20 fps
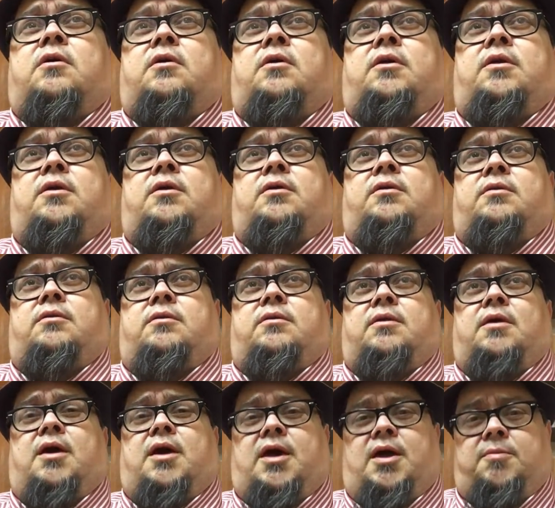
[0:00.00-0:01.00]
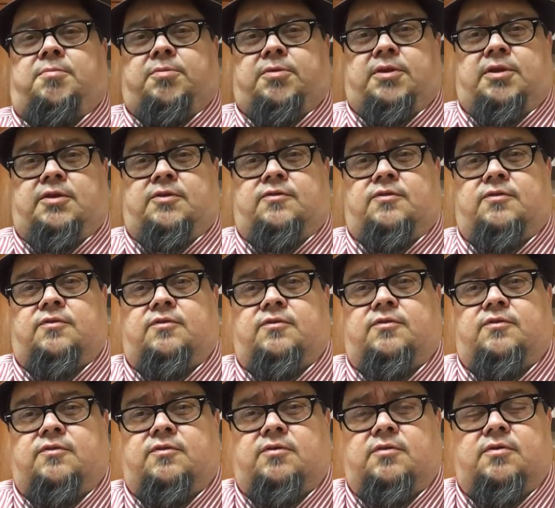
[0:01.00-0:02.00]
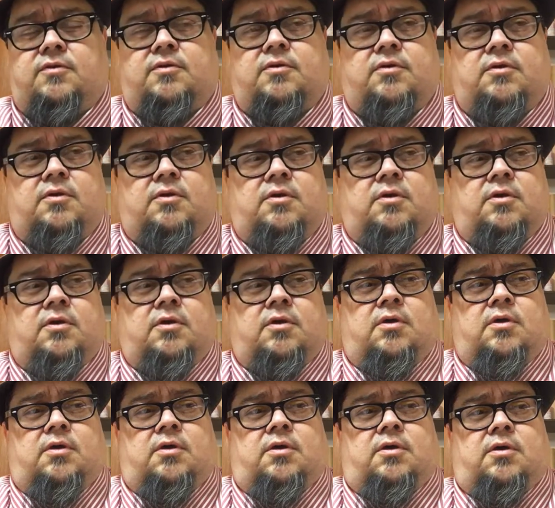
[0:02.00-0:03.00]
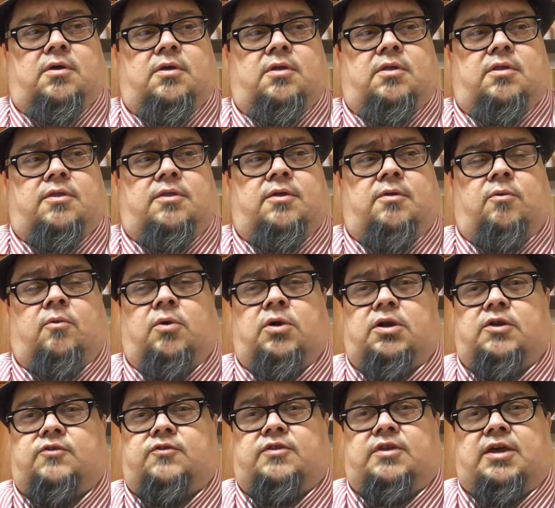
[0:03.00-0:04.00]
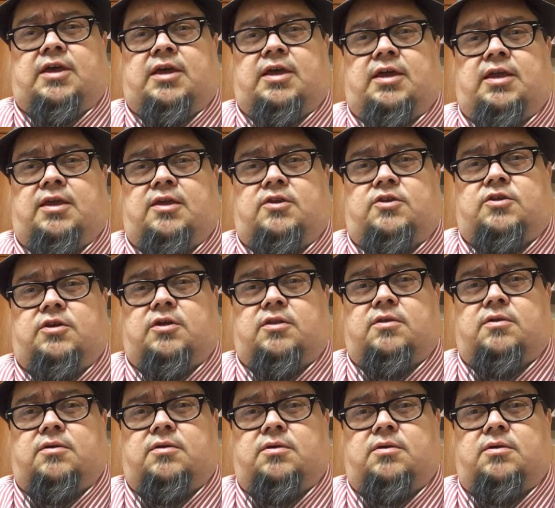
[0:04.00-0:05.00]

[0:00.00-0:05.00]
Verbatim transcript: in high places, that want us to hate each other.